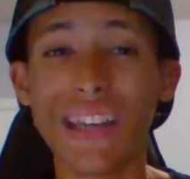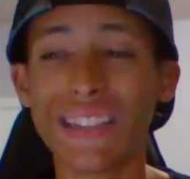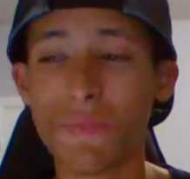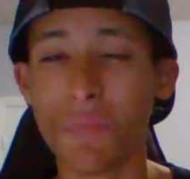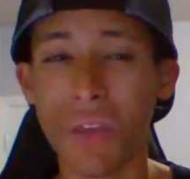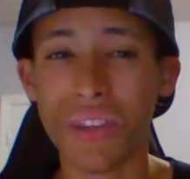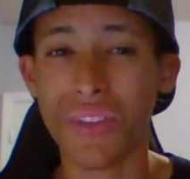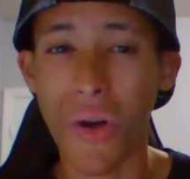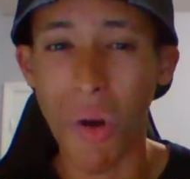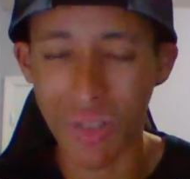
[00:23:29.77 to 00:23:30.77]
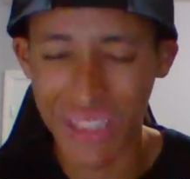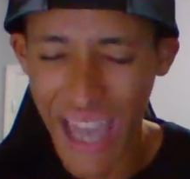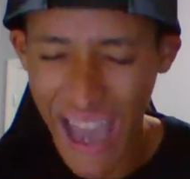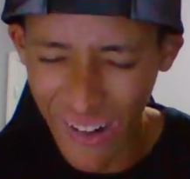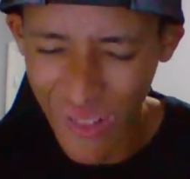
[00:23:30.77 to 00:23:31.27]
his meat in the
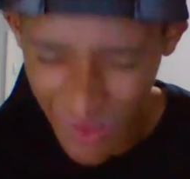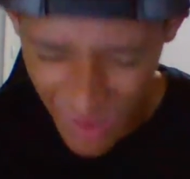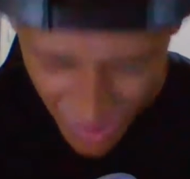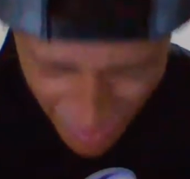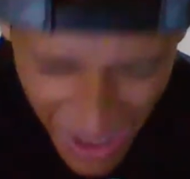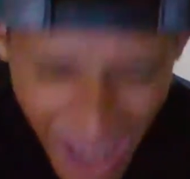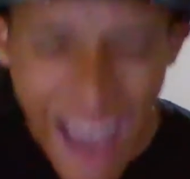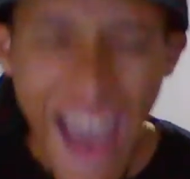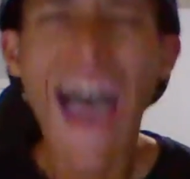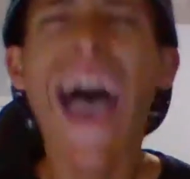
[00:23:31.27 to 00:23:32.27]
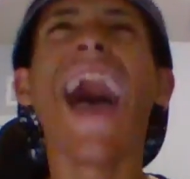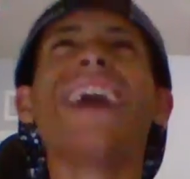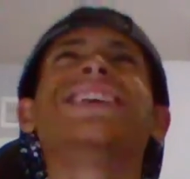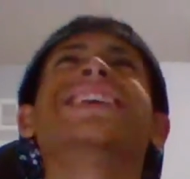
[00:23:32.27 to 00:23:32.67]
hotel room. And the